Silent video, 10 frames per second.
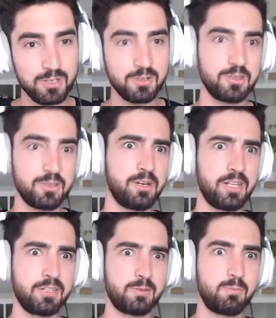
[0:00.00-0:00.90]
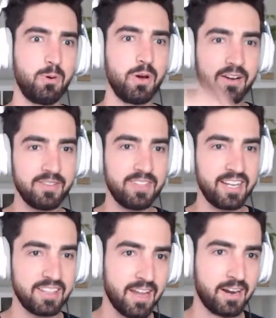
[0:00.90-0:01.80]
and you just literally just put everything
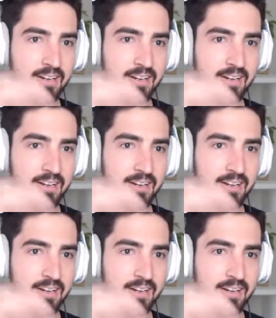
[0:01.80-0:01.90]
in there,